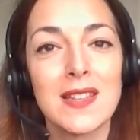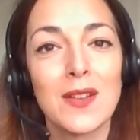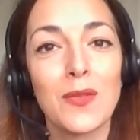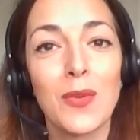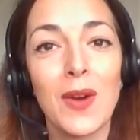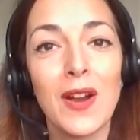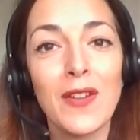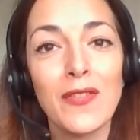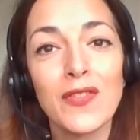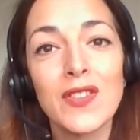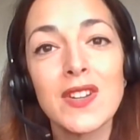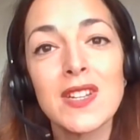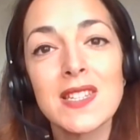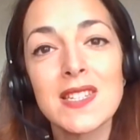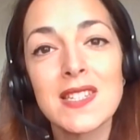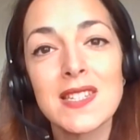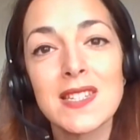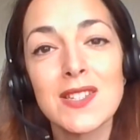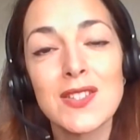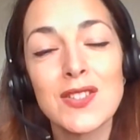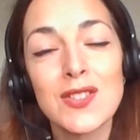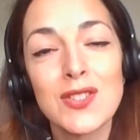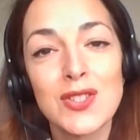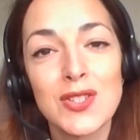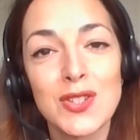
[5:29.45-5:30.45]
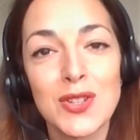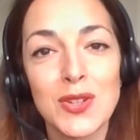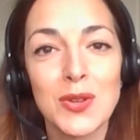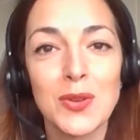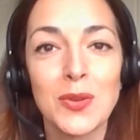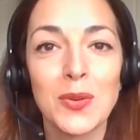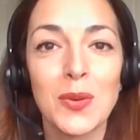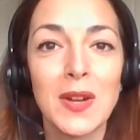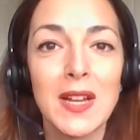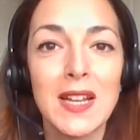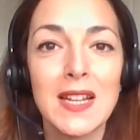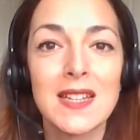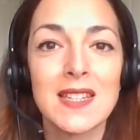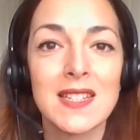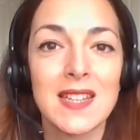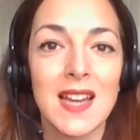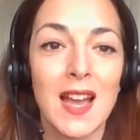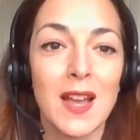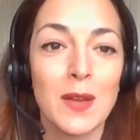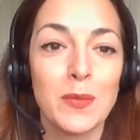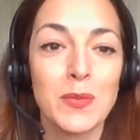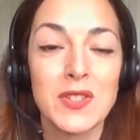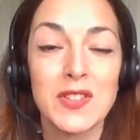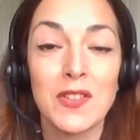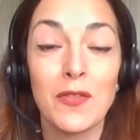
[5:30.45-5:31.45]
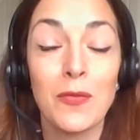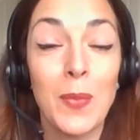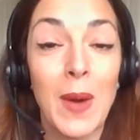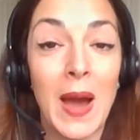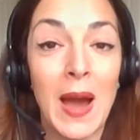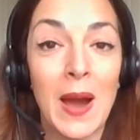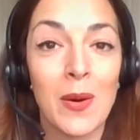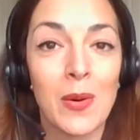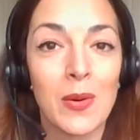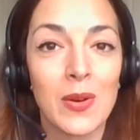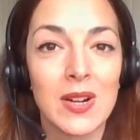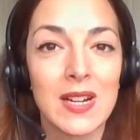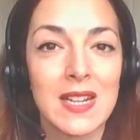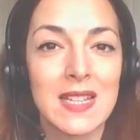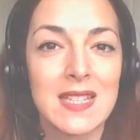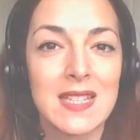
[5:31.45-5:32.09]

references to times of power and